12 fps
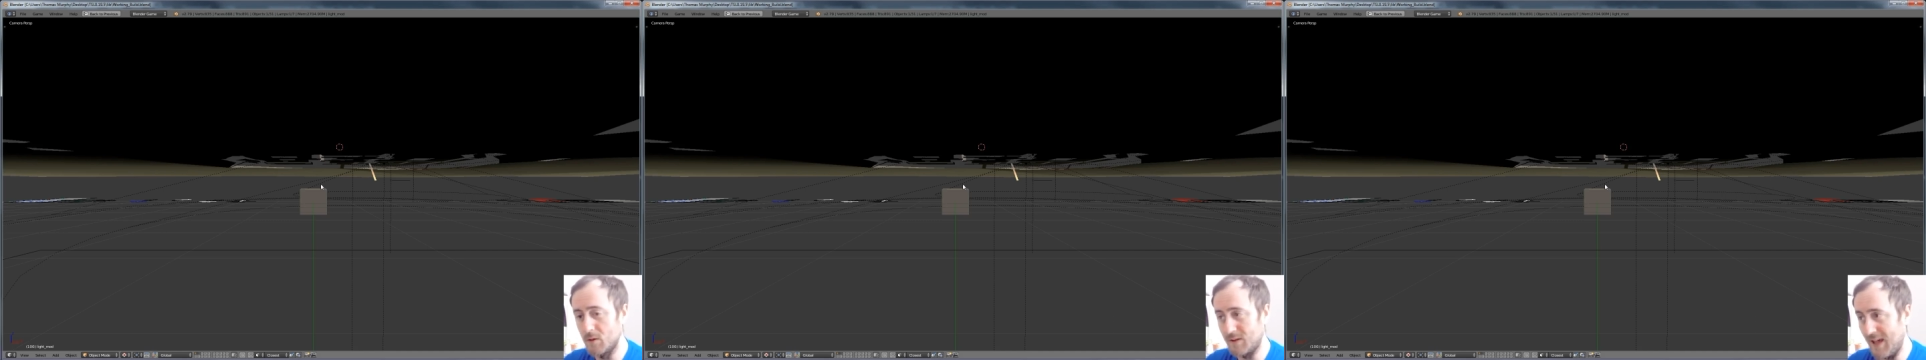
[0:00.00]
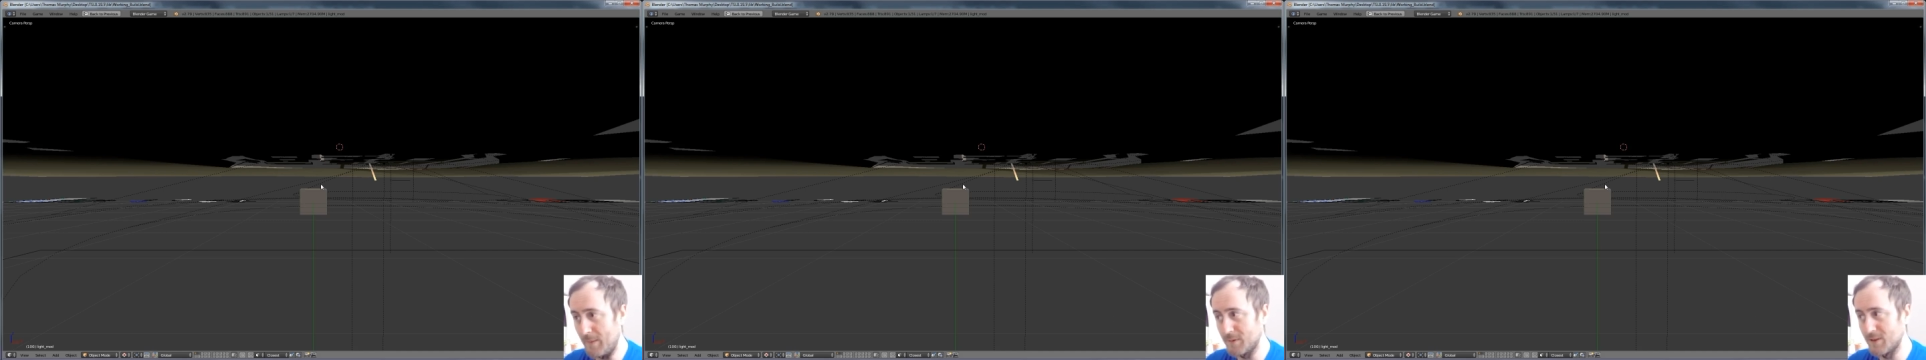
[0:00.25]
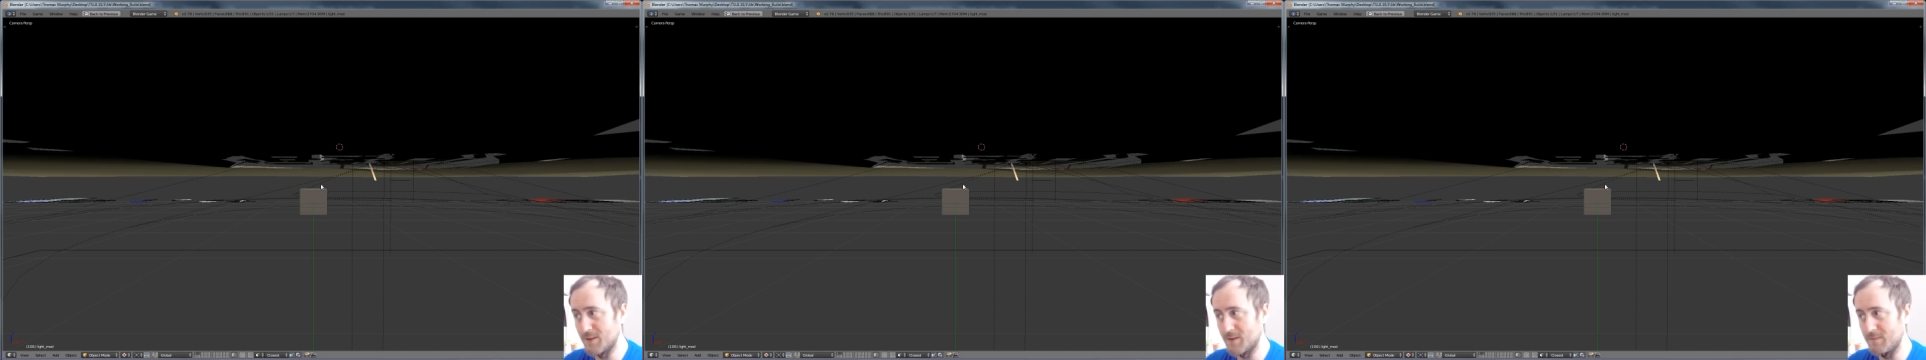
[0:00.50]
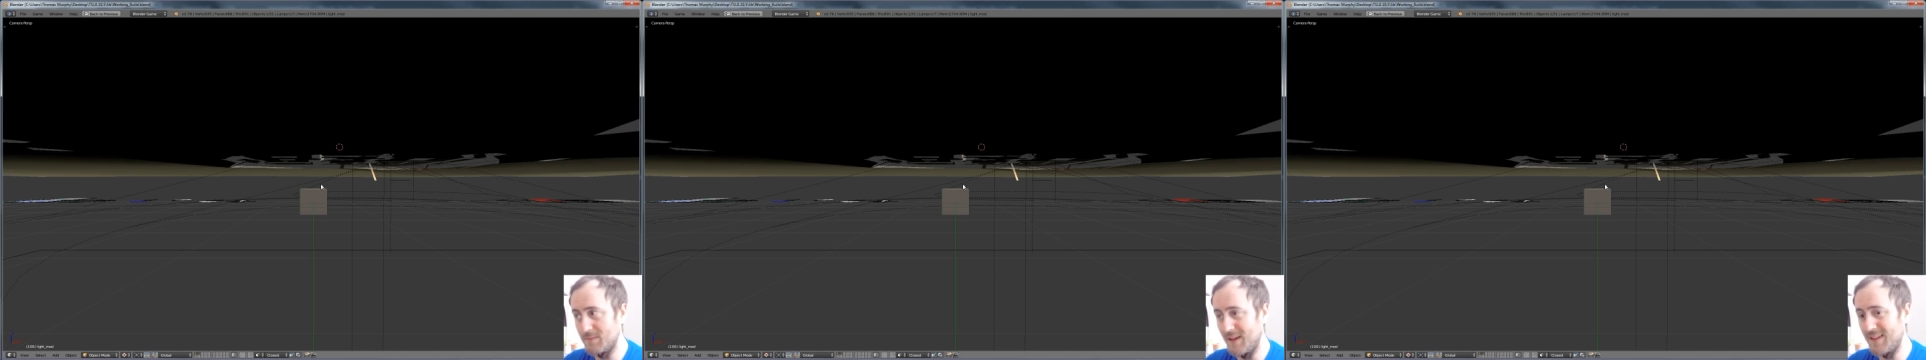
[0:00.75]

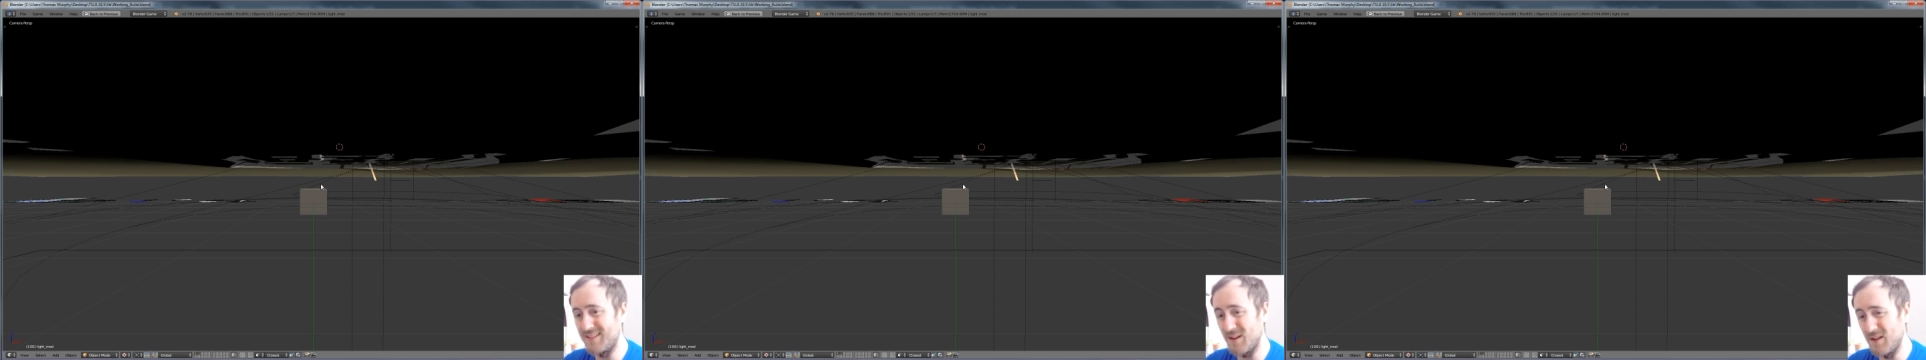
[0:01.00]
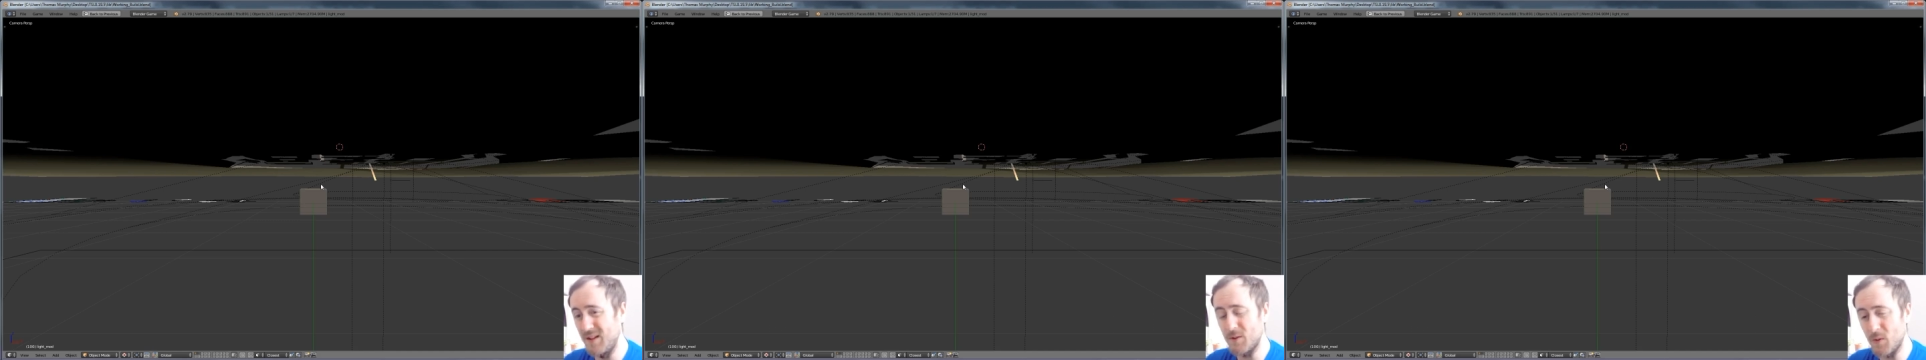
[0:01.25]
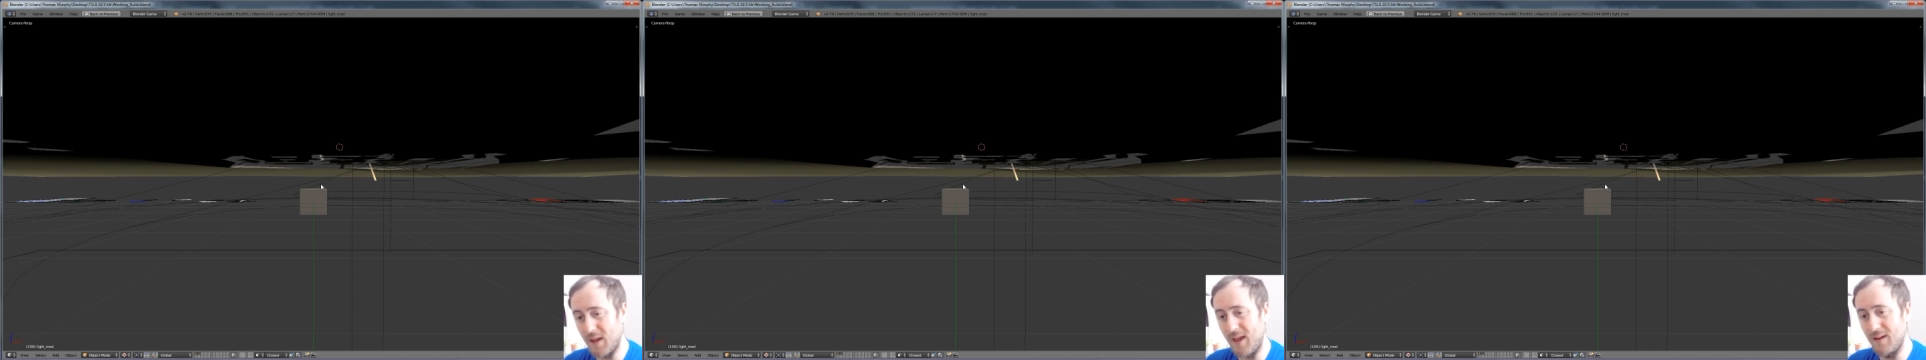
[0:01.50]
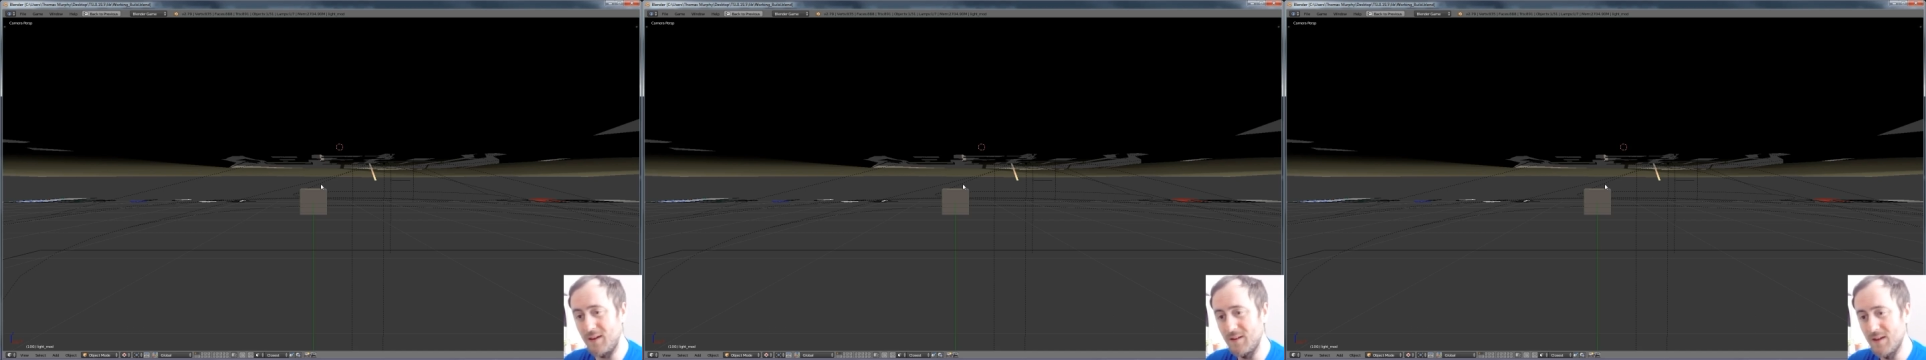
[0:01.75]
capitalism, it's
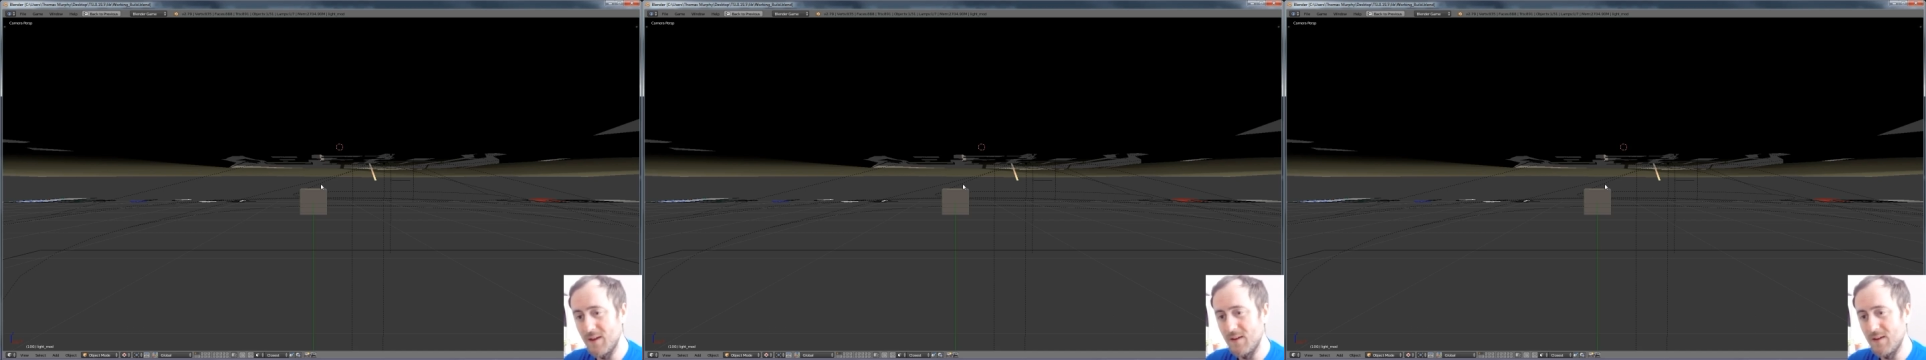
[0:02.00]
okay